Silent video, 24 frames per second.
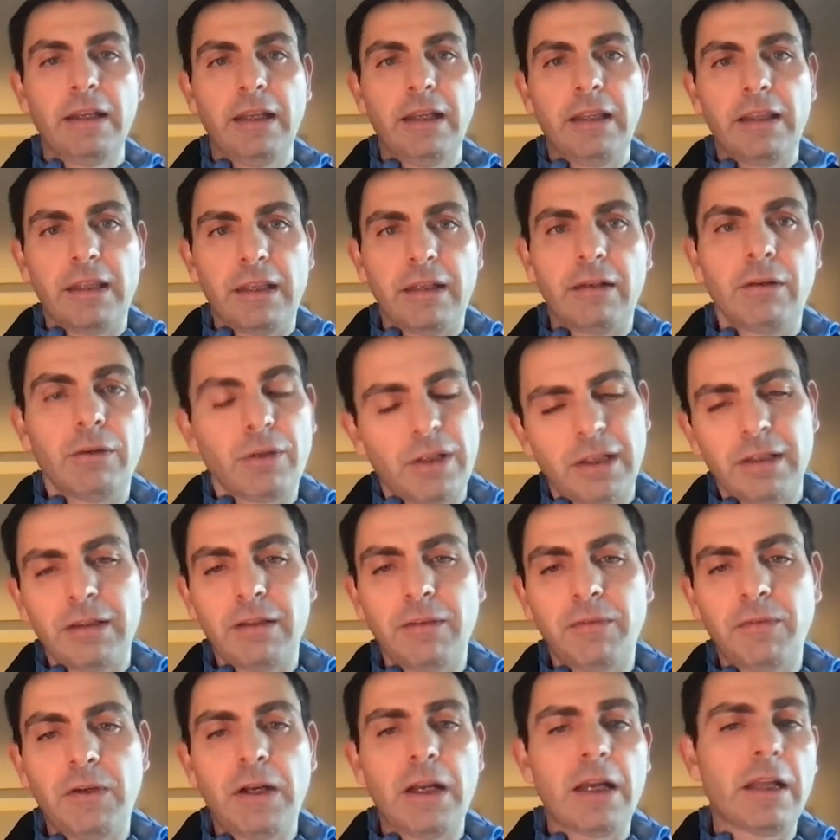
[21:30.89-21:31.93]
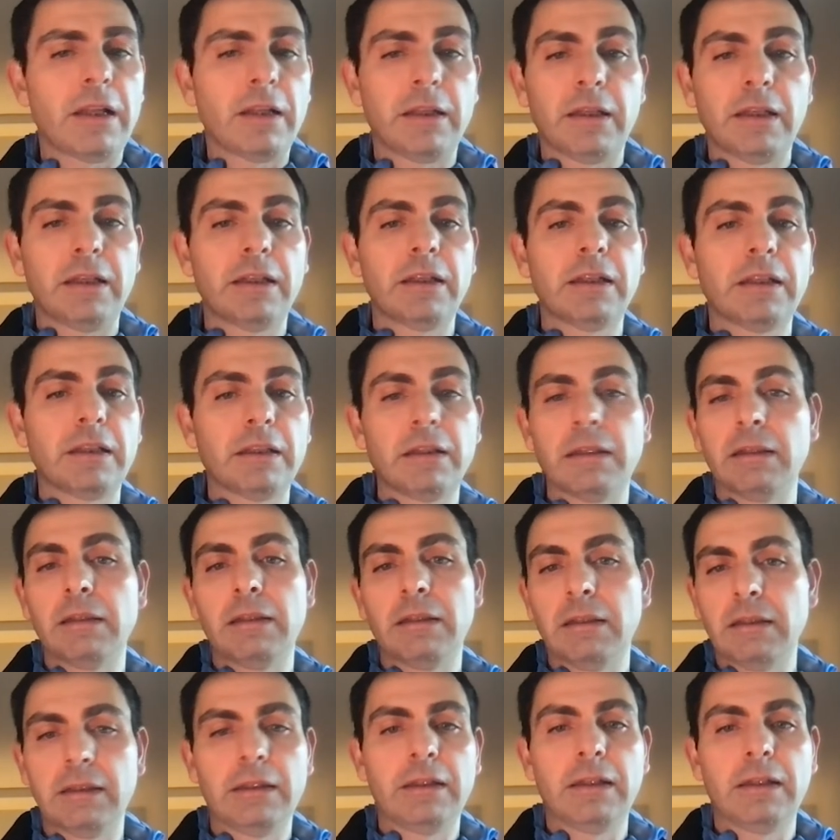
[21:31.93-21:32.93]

and then look at the file and